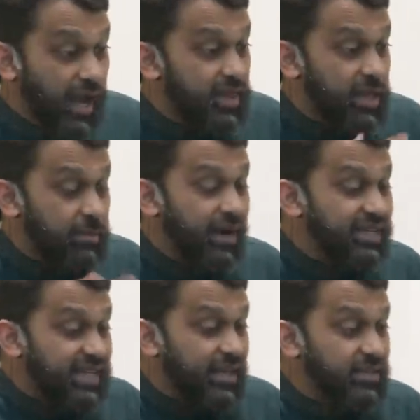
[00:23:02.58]
and they
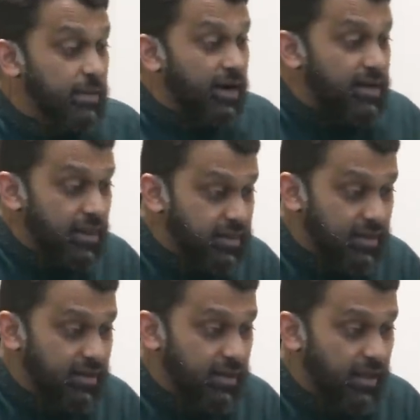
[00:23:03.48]
might get them
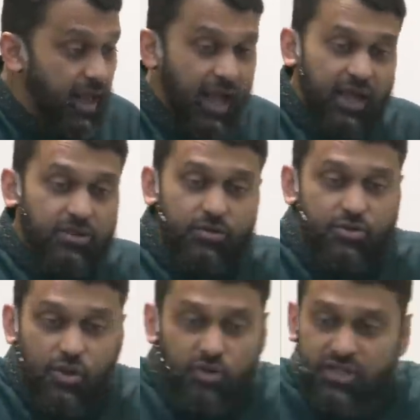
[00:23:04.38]
unethically. And there's
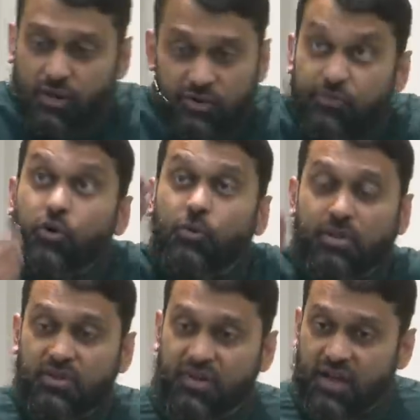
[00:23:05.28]
no doubt, if you don't
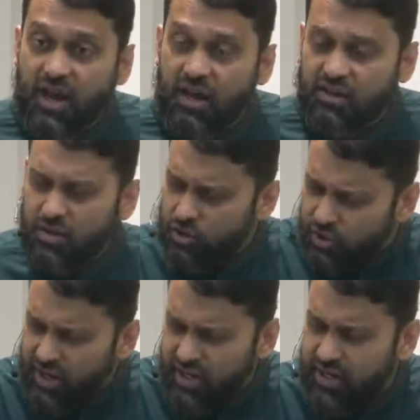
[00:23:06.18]
believe in an akhirah, you're
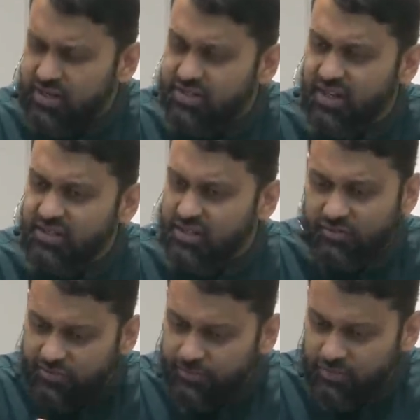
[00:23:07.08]
gonna get a sense
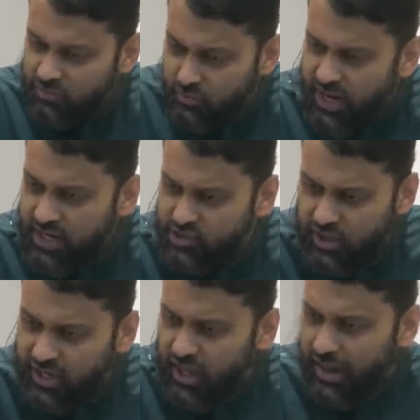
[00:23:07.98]
of rage,
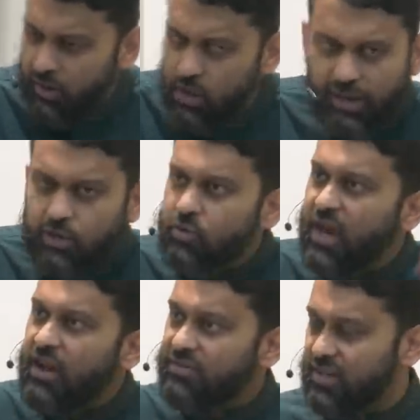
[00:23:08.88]
like, how come I don't
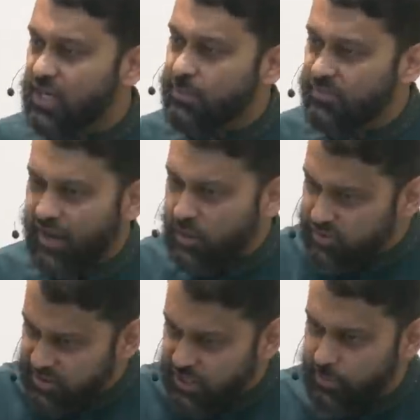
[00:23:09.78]
have that type of house,
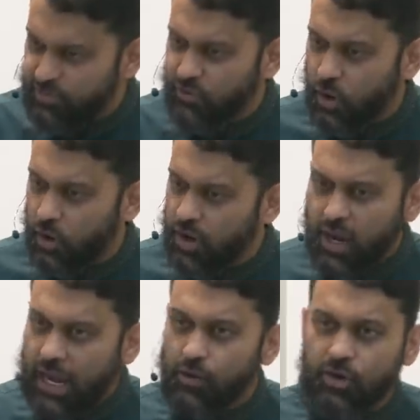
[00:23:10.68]
that type of car?
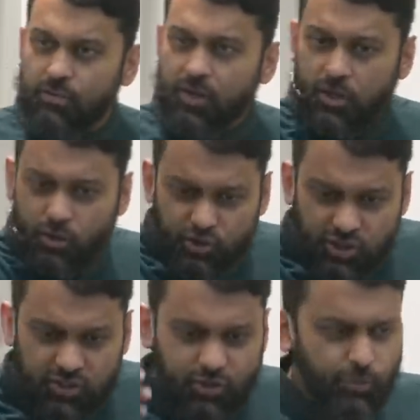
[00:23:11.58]
How come, you know,
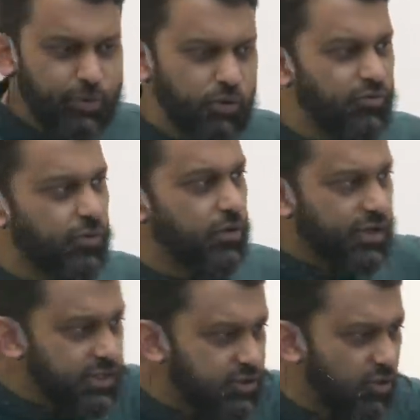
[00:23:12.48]
she's so beautiful or
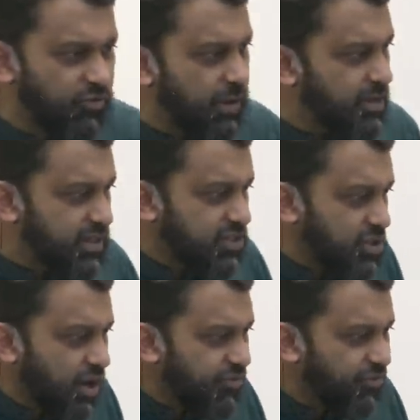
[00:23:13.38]
he's so famous? It's
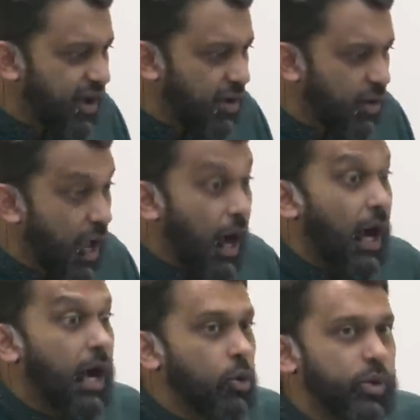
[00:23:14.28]
not fair.
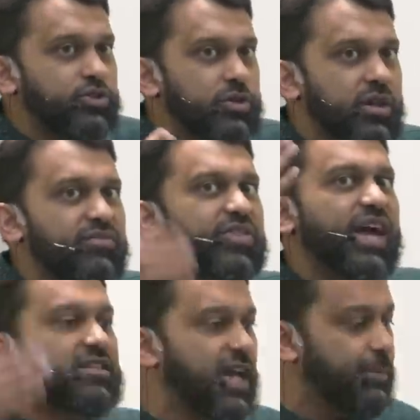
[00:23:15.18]
I want to live
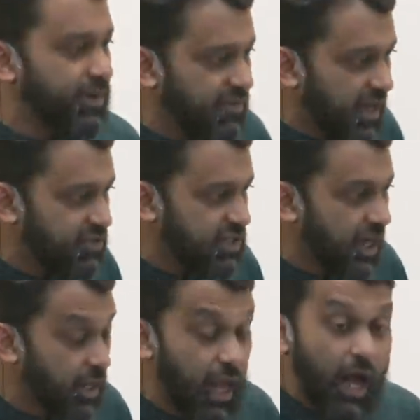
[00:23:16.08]
that type of
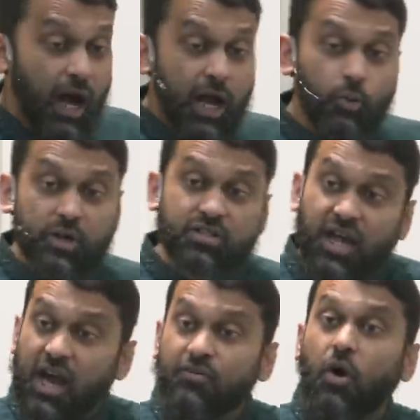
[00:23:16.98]
lifestyle. I want to
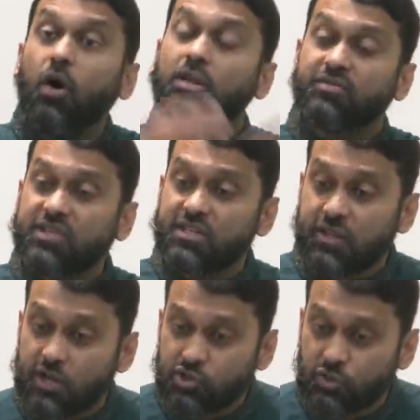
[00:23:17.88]
have all of these
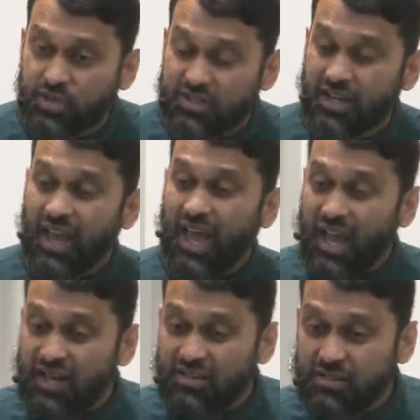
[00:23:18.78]
luxuries.
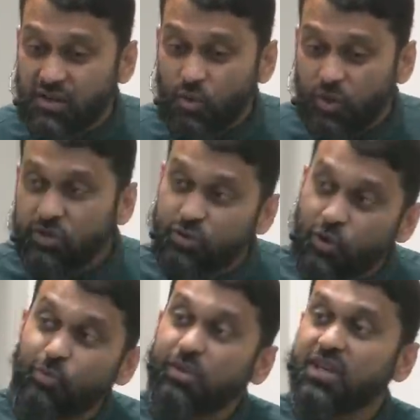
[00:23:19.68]
And when you
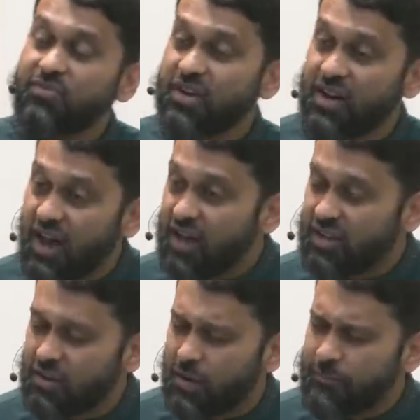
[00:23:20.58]
don't believe in an
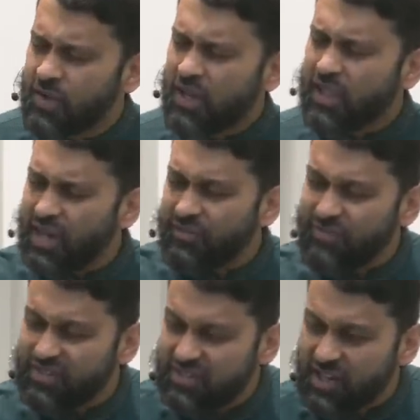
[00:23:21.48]
akhirah, life
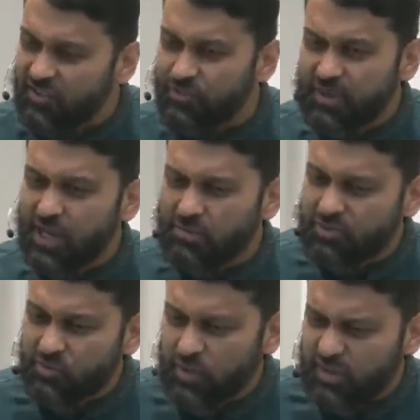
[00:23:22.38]
itself becomes
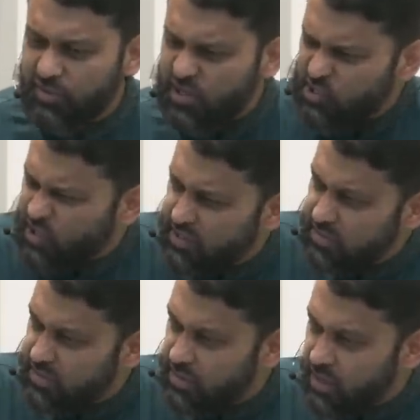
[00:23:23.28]
full of
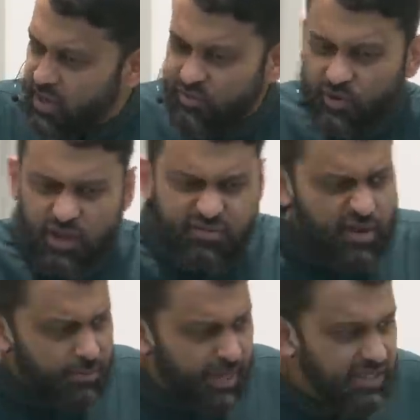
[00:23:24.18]
jealousy, full
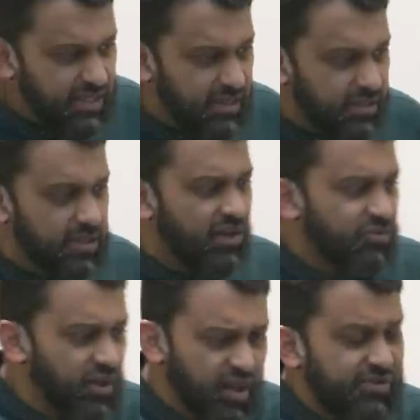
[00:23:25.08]
of pettiness,
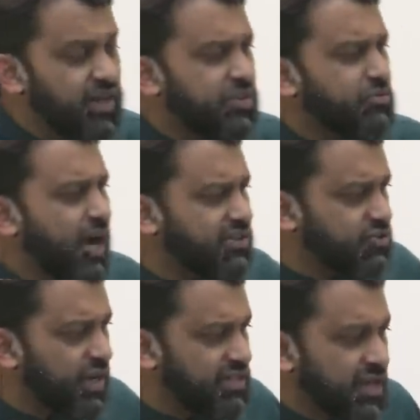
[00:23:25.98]
full of the rat
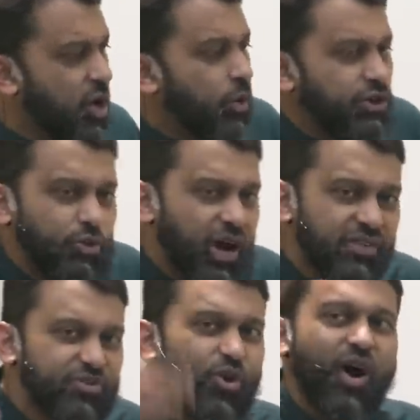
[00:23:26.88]
race. When you
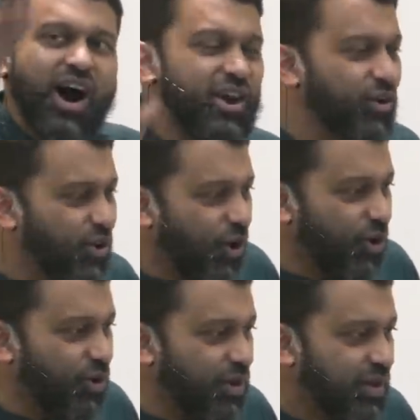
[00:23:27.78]
have no higher
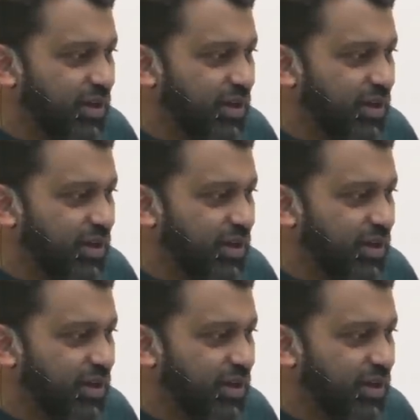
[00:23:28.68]
goal,